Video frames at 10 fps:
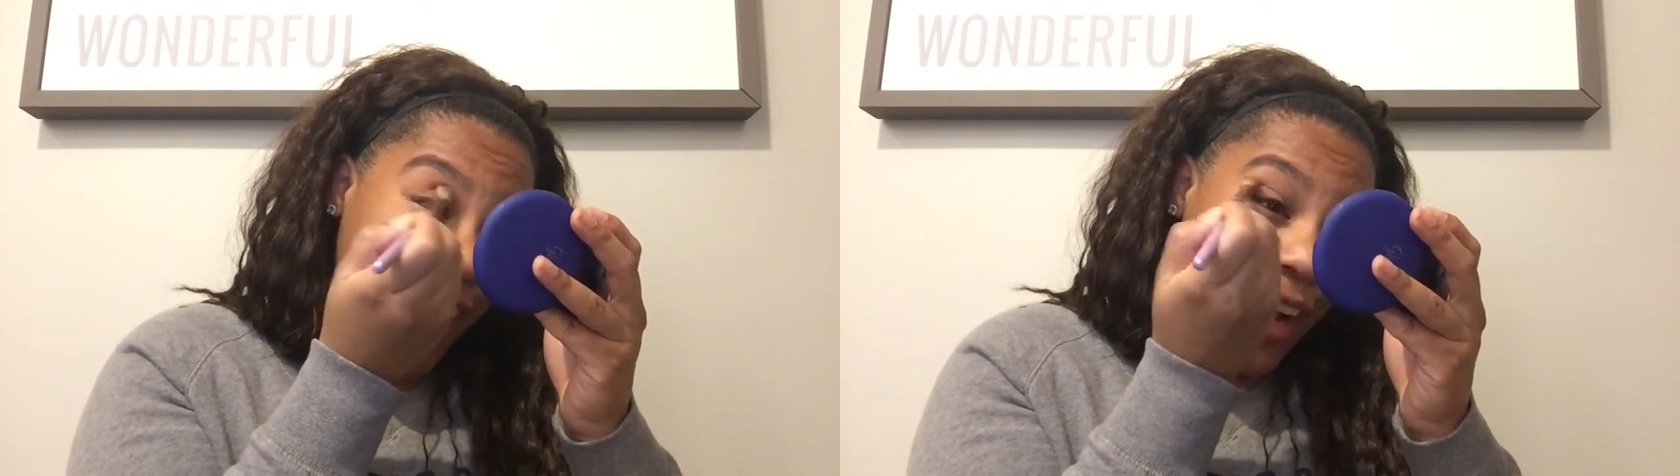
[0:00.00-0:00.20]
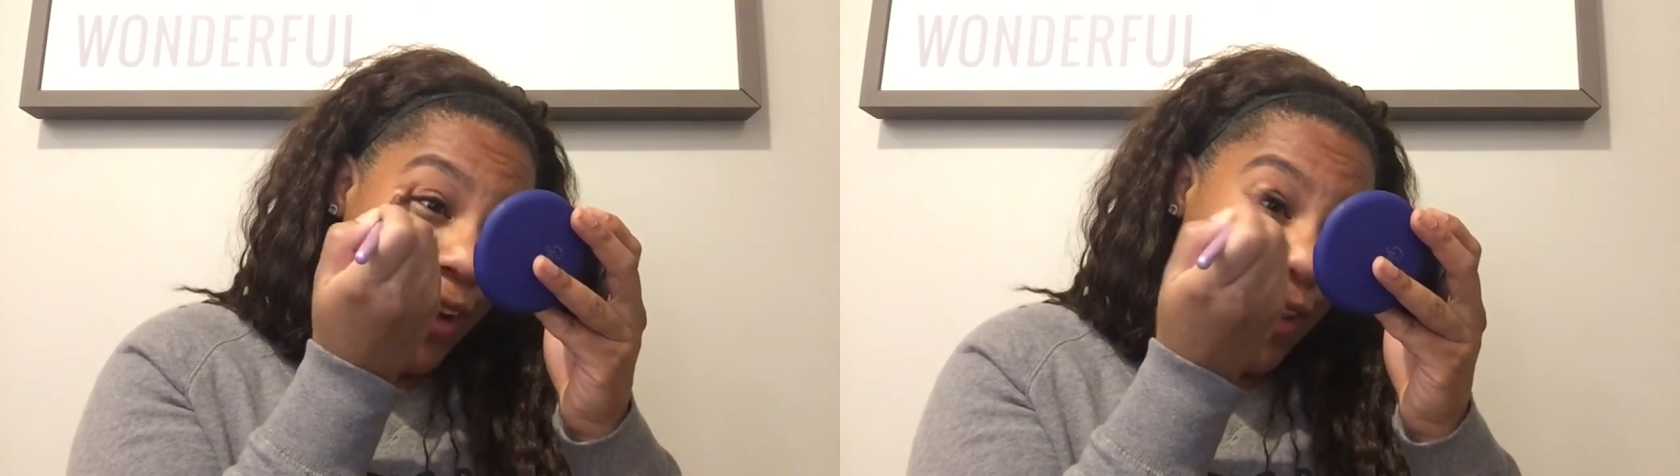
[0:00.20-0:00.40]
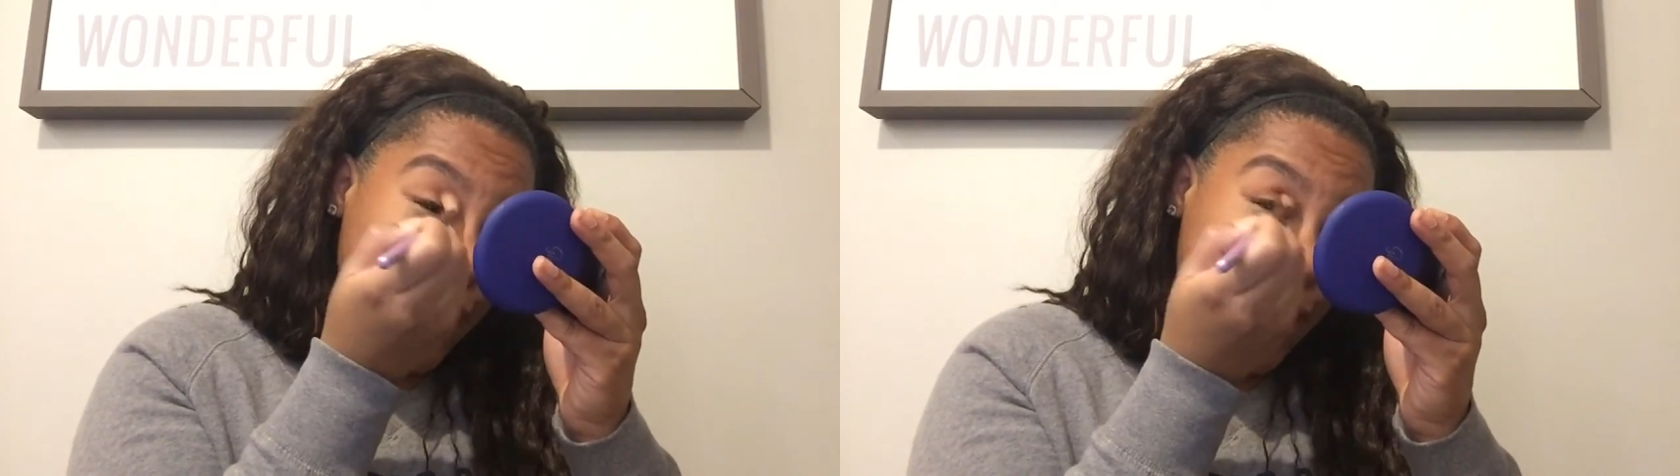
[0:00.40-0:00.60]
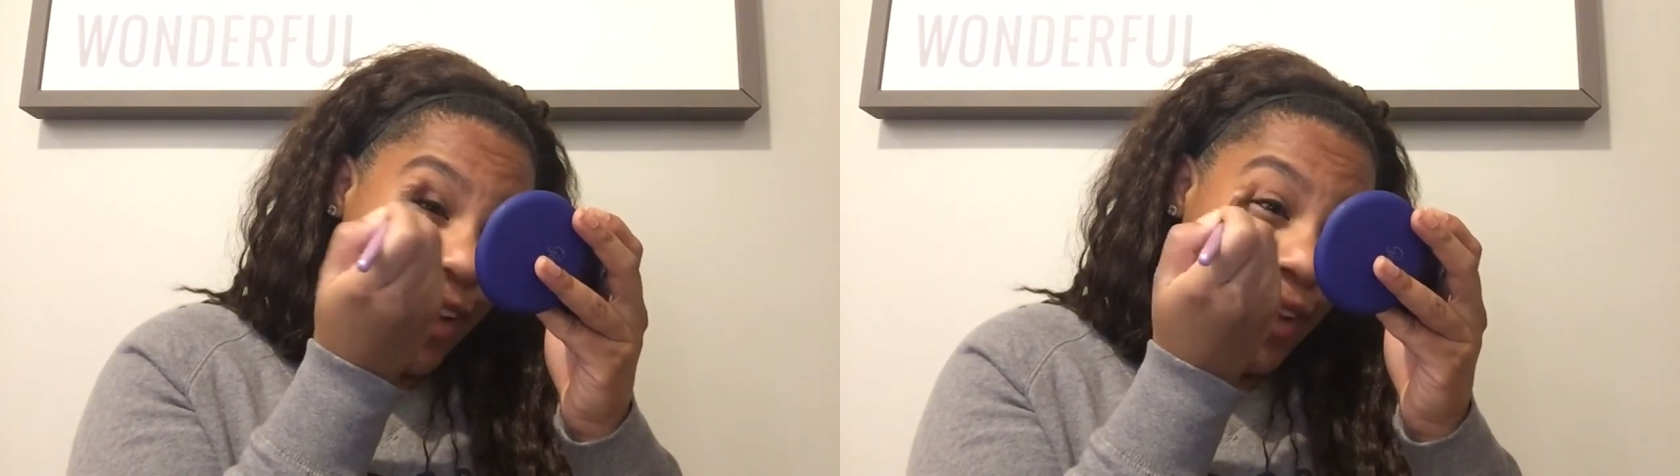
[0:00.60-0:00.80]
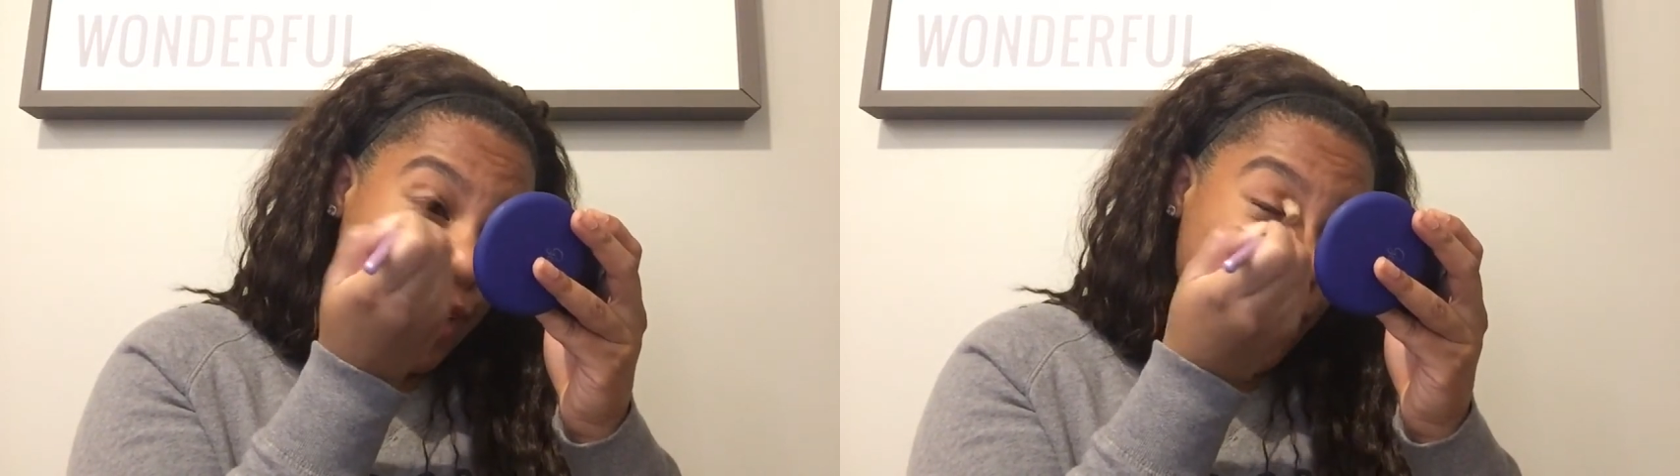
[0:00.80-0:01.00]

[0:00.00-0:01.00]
eyelid color.